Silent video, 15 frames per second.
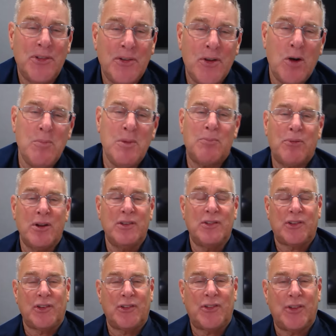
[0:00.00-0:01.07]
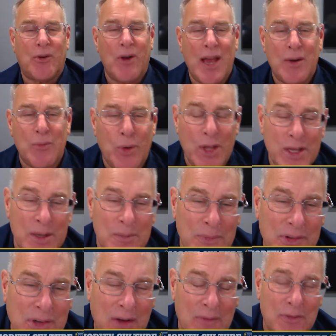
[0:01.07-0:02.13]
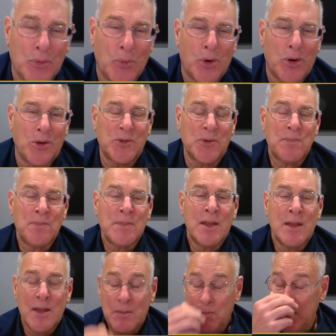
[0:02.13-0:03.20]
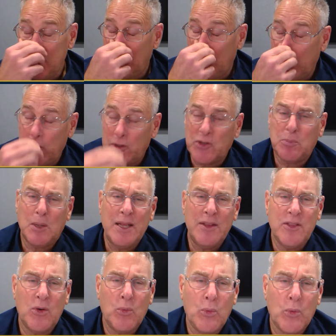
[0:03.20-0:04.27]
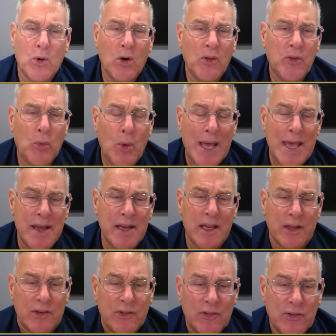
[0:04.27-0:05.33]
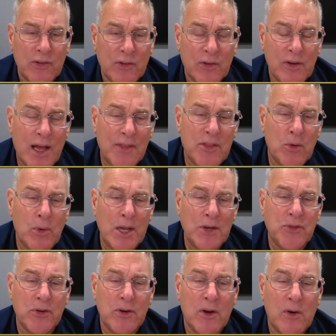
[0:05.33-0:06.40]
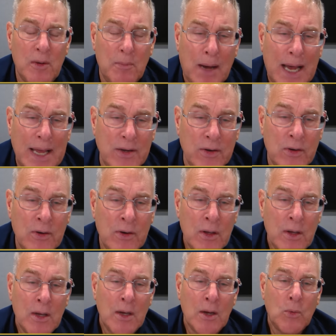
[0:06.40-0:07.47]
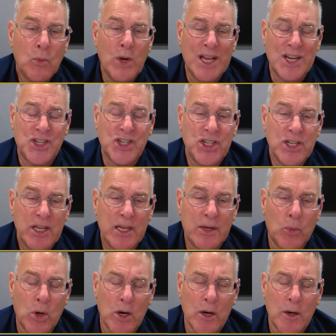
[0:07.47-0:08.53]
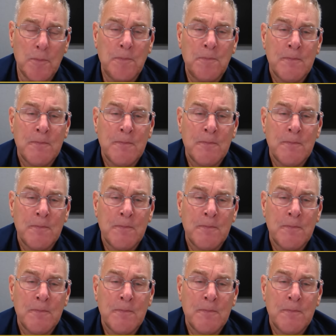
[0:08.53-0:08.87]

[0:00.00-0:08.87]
the Nomi Princes, the Grant Williams of the world. People who explain the world the way it is, not the way Trudeau and Biden wish it were.